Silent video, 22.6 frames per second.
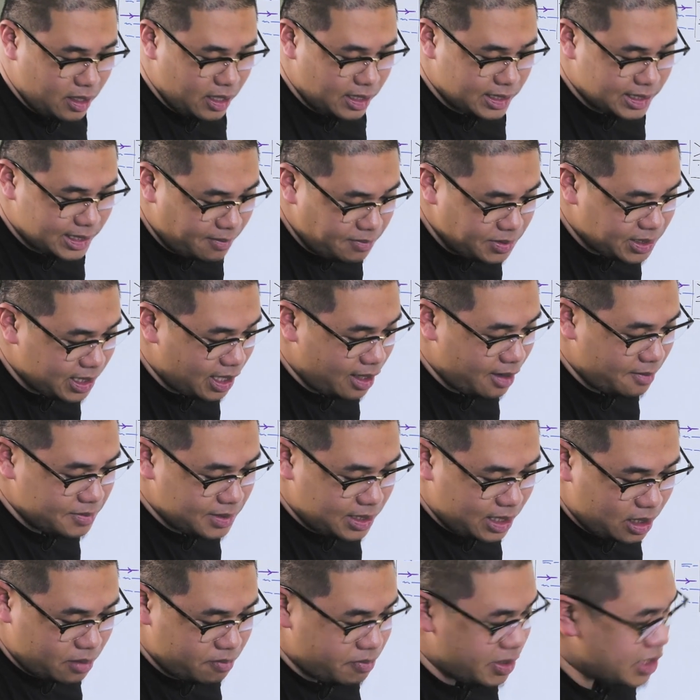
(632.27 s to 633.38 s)
sometimes
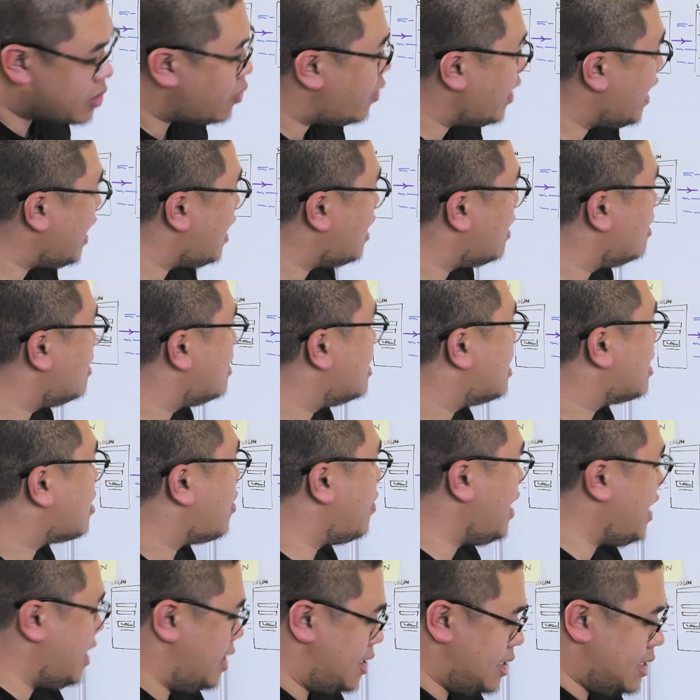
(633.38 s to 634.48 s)
in between
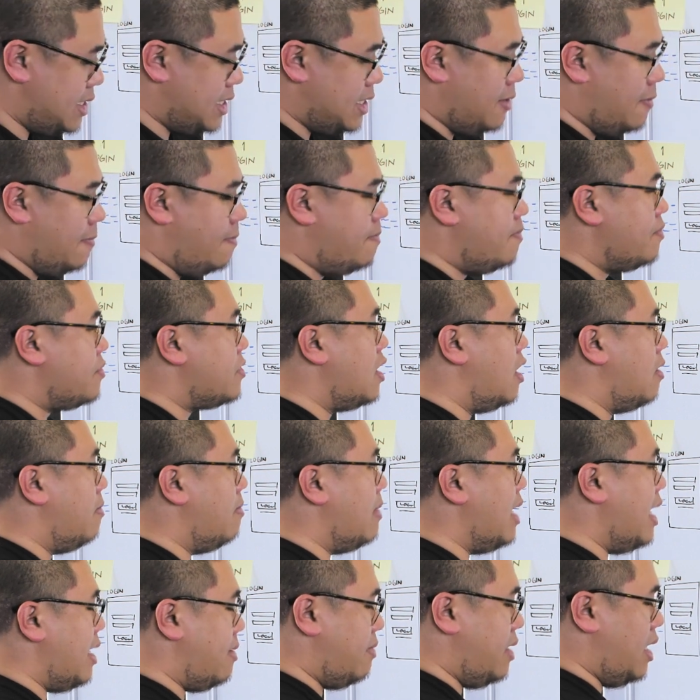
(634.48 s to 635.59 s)
screens there
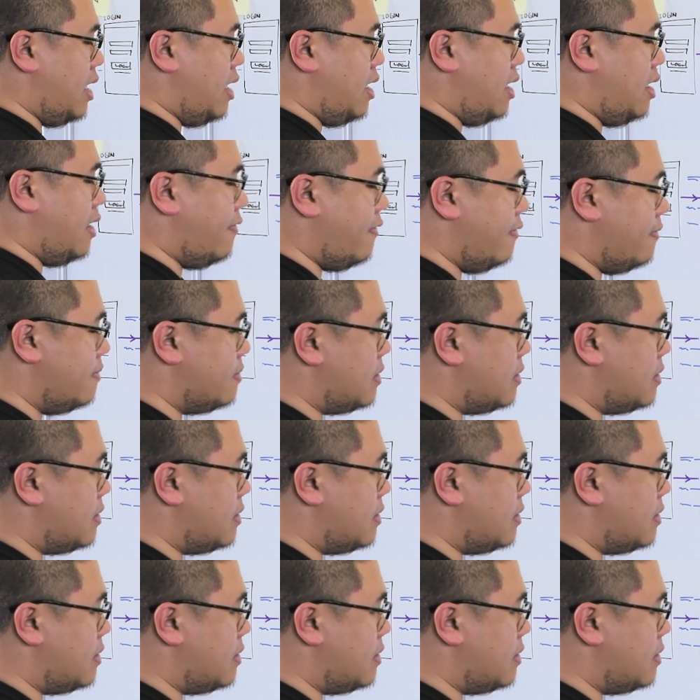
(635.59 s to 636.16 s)
might be